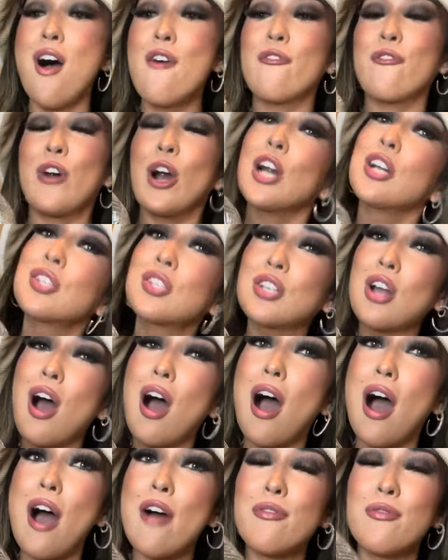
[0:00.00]
First
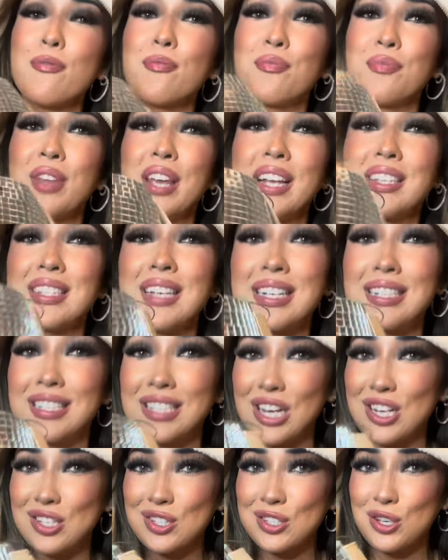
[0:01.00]
off, it's a
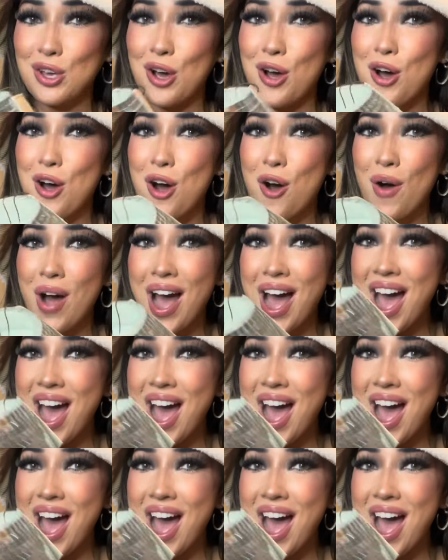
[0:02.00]
disco